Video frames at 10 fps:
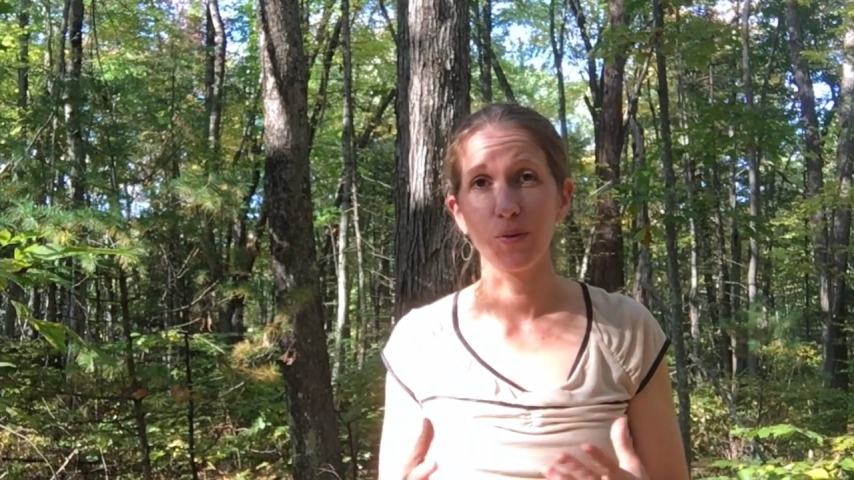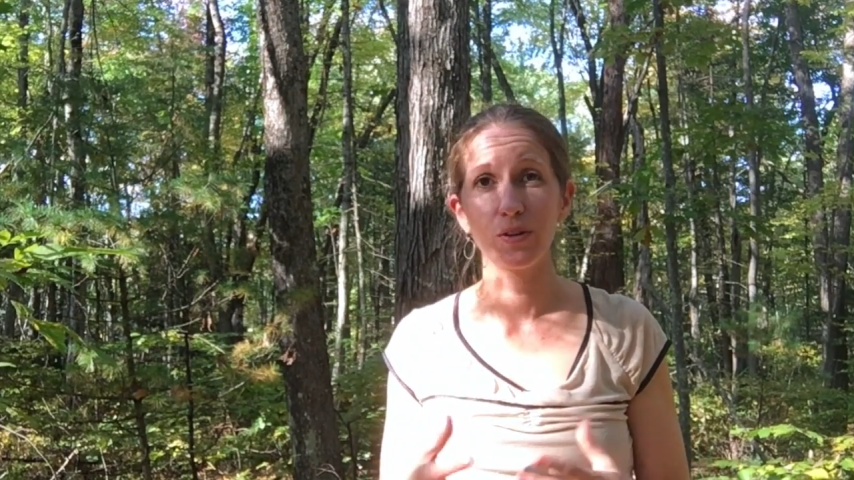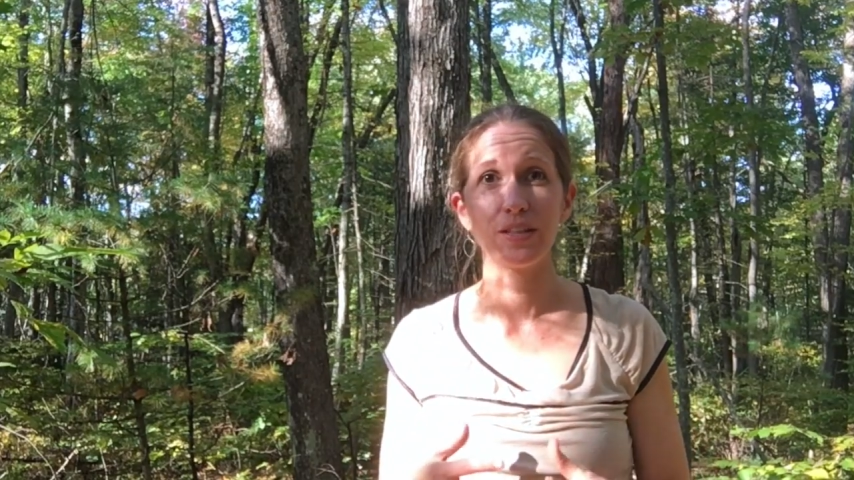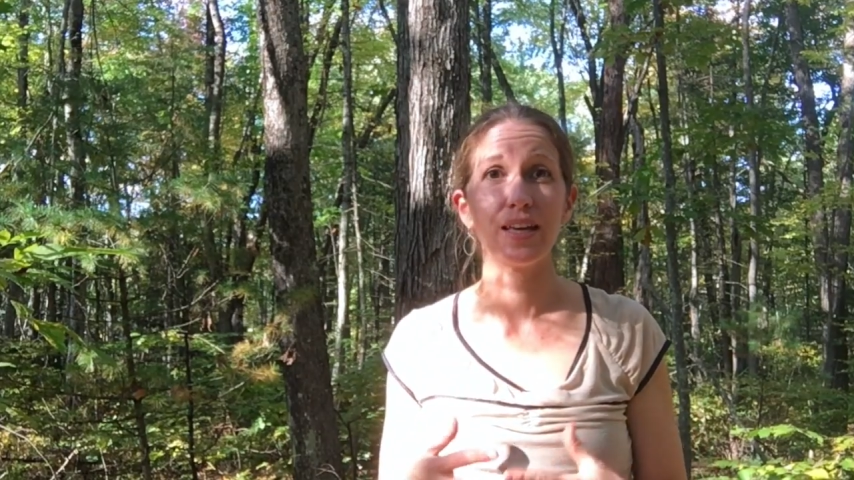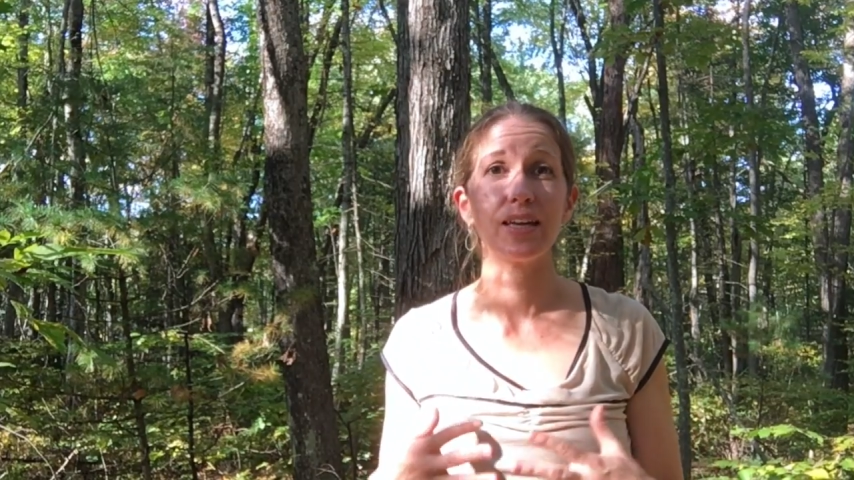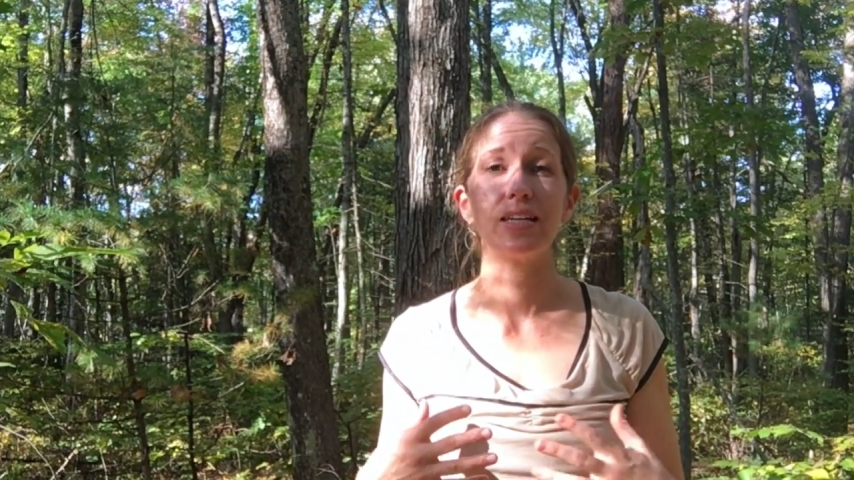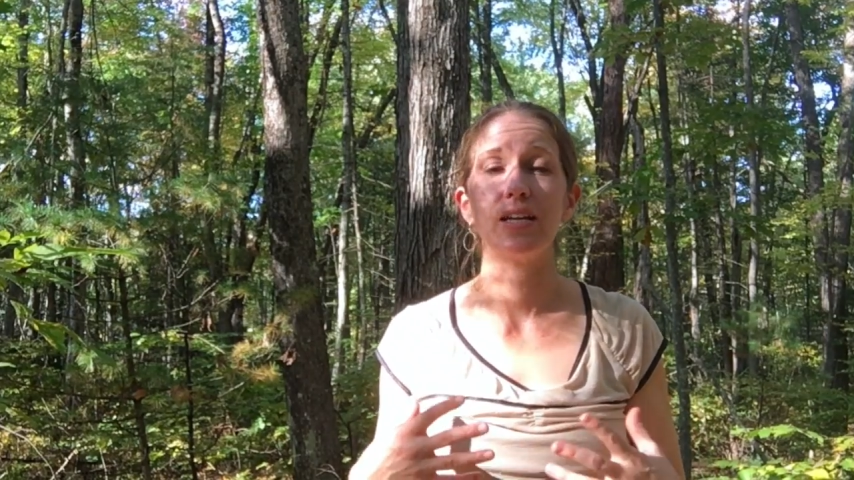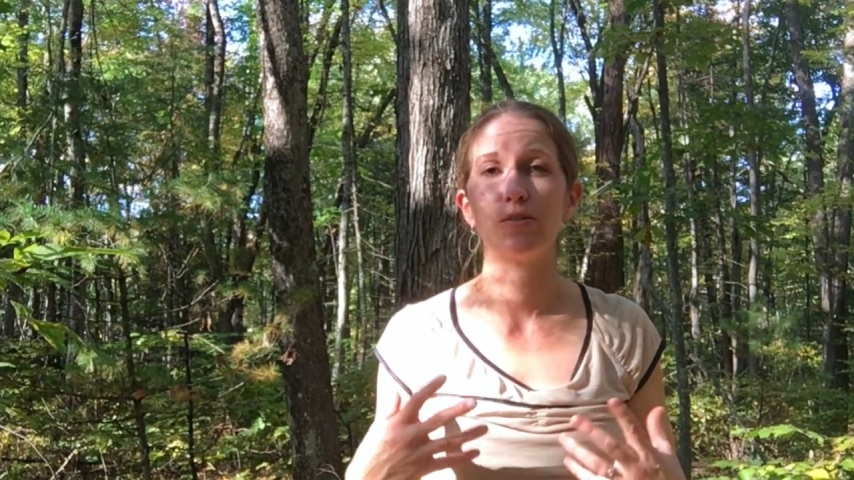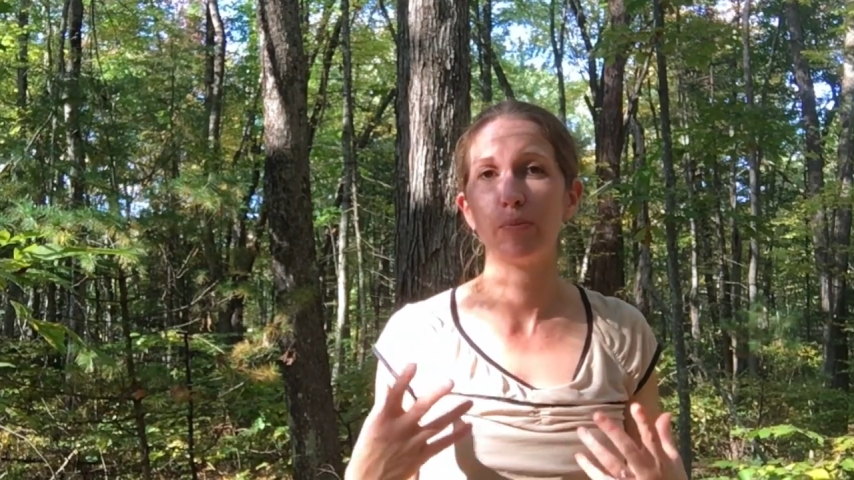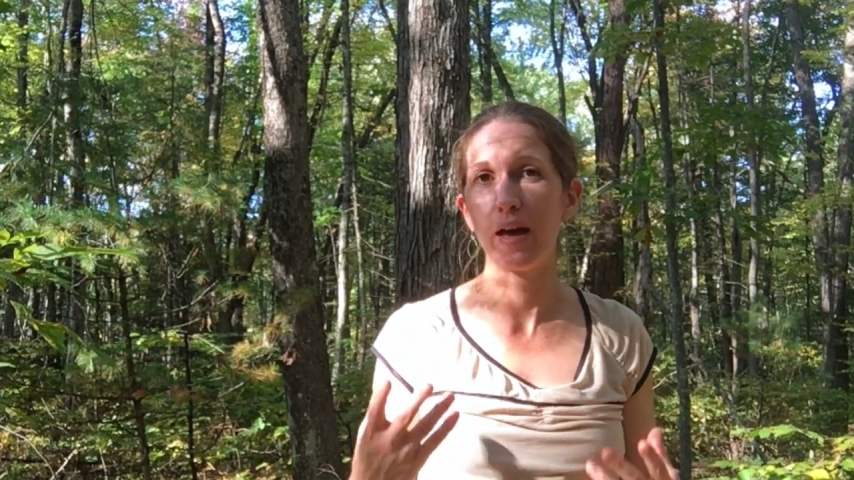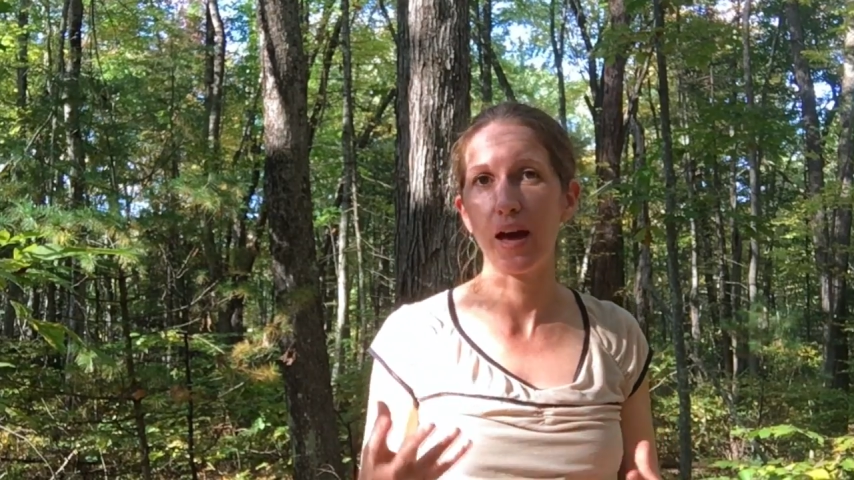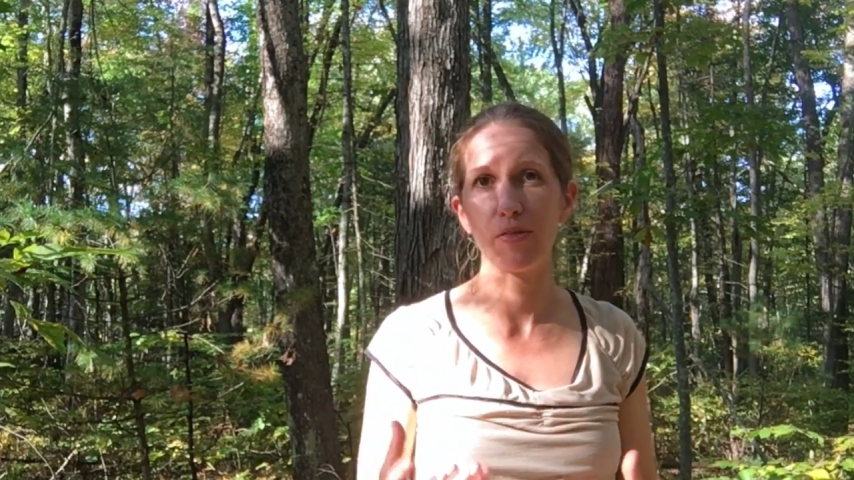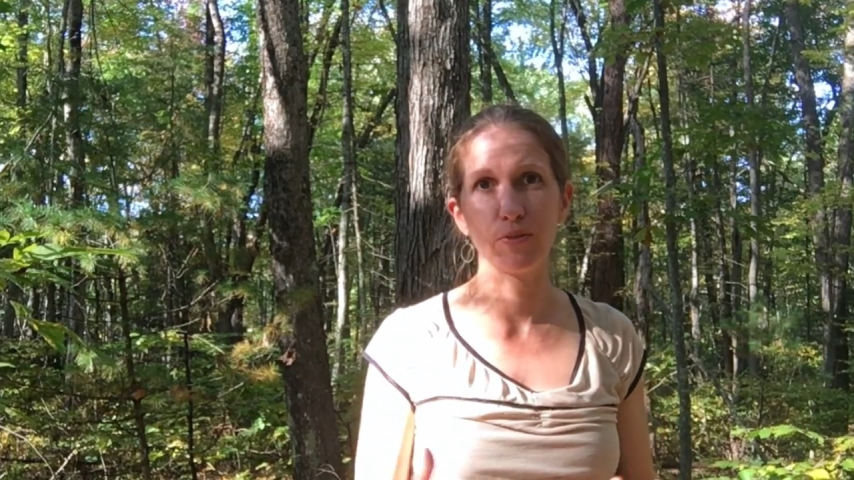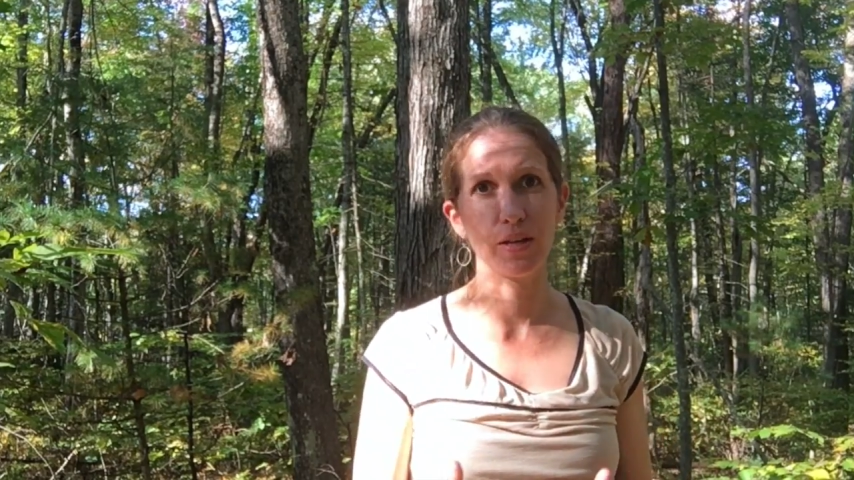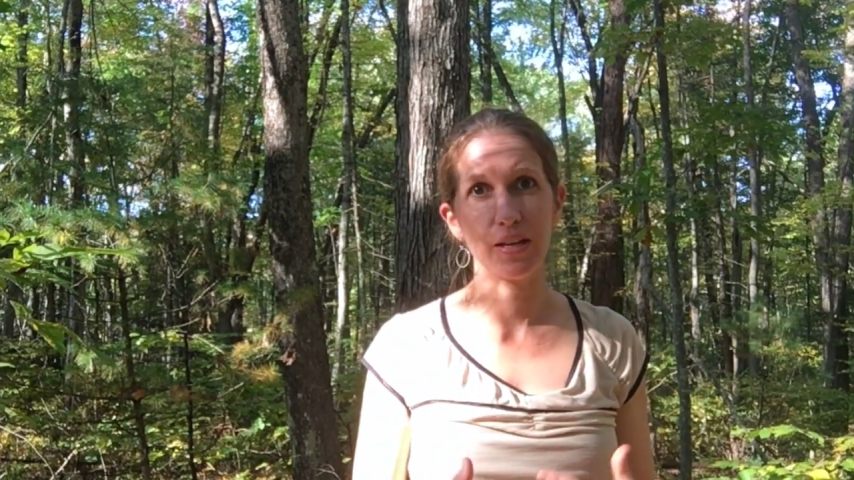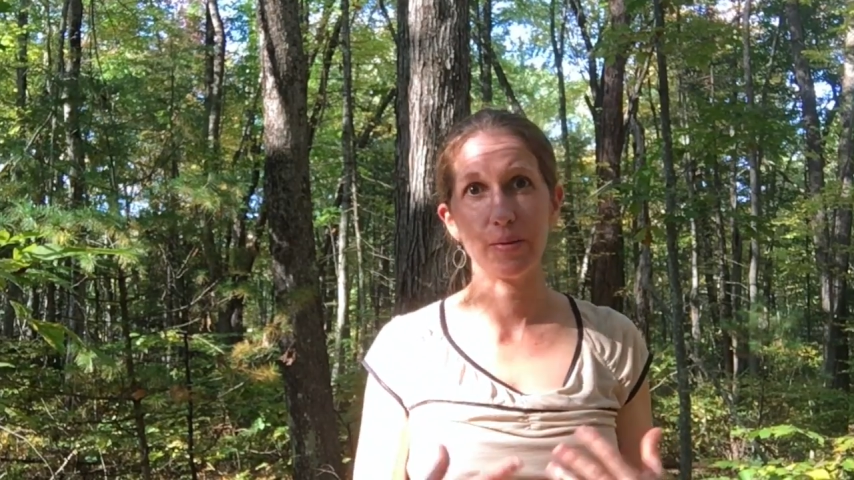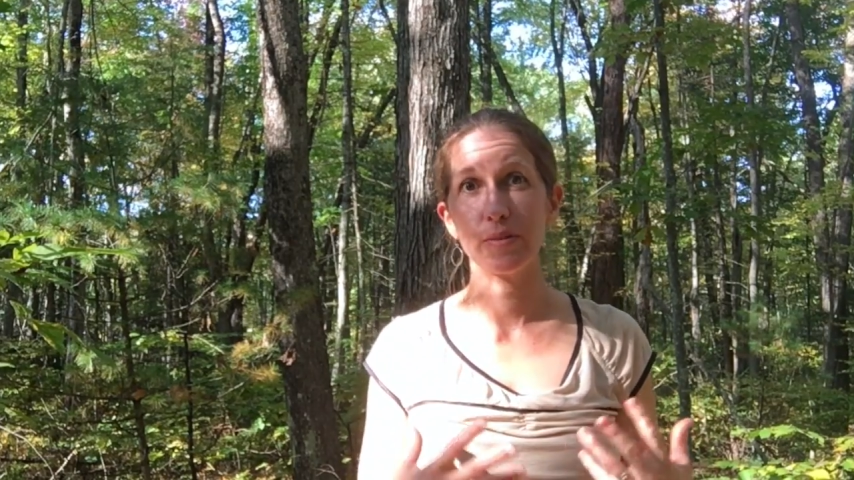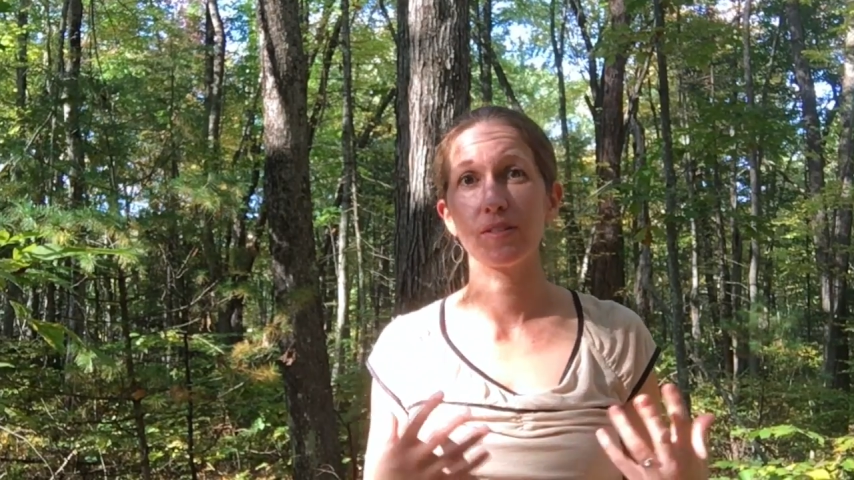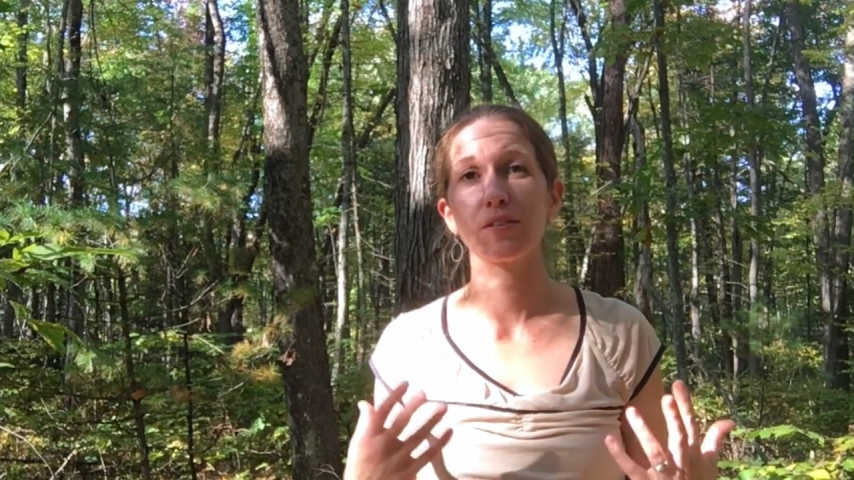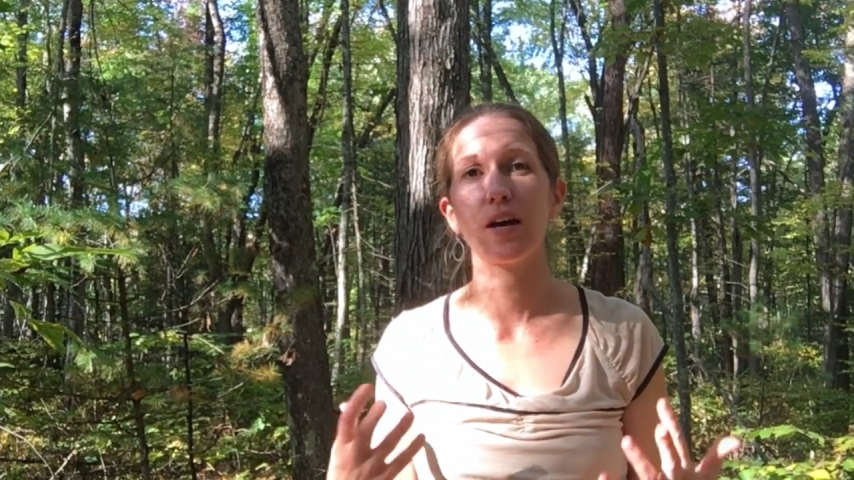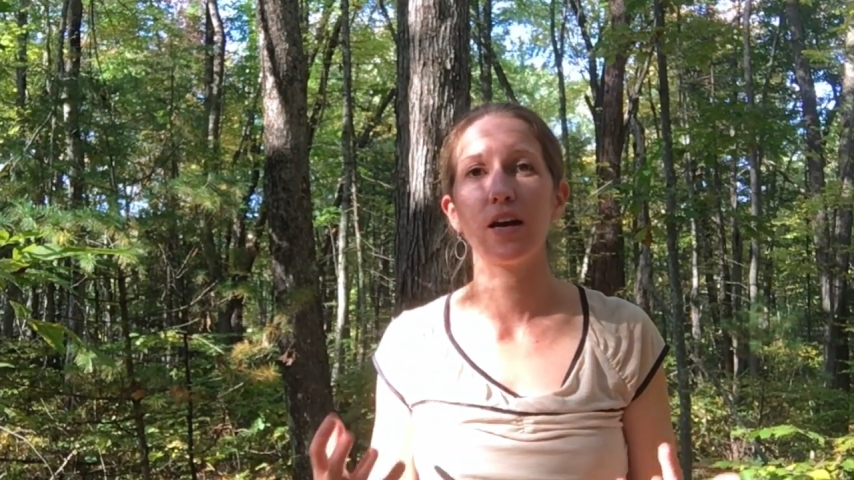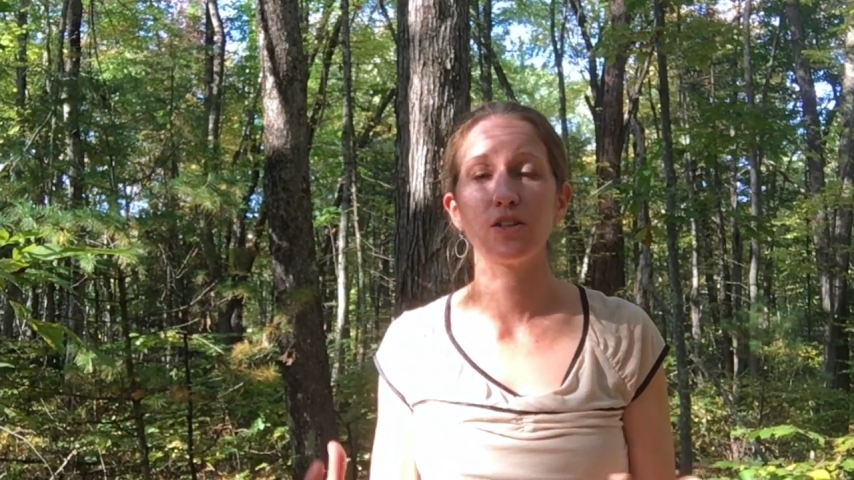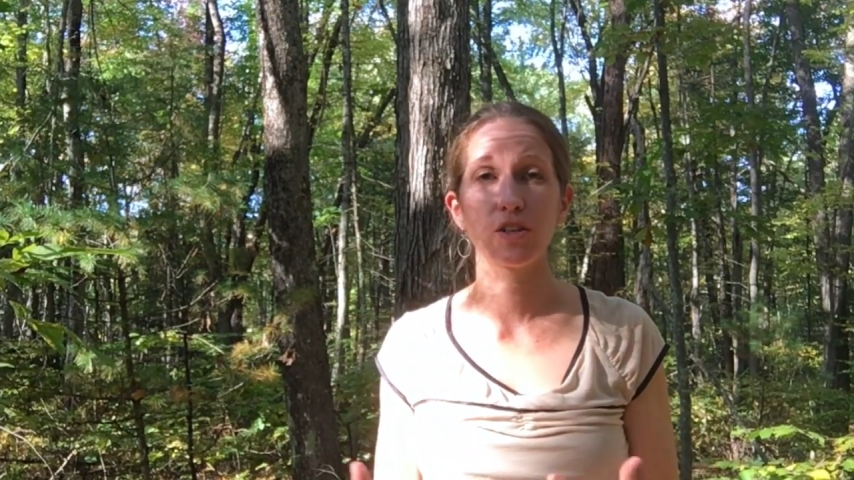or taking a nice bath or getting a massage,